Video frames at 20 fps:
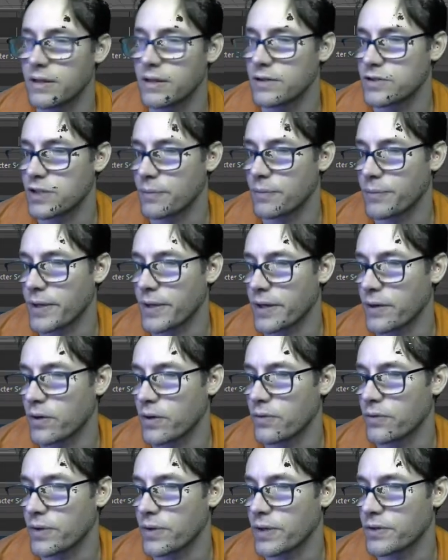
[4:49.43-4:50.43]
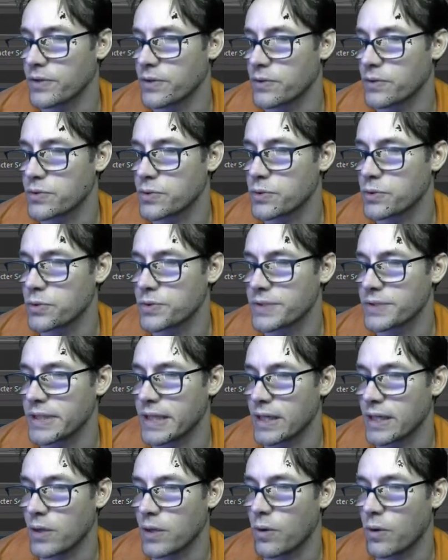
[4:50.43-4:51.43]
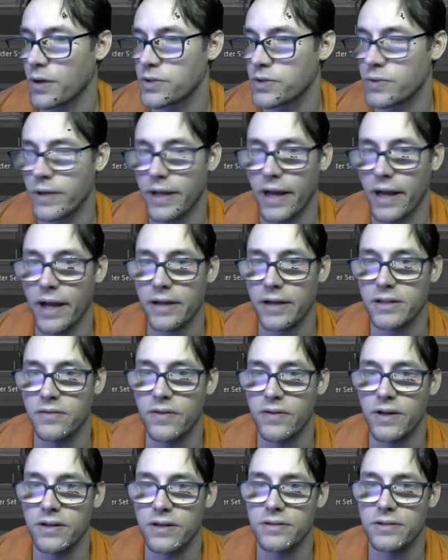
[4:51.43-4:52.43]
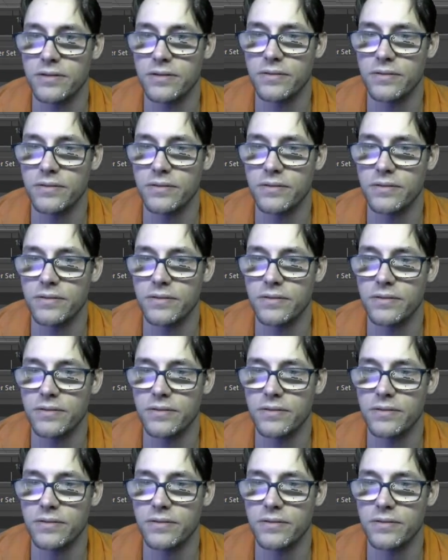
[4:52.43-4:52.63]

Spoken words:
Jump back over into your tools and hit quad draw to activate.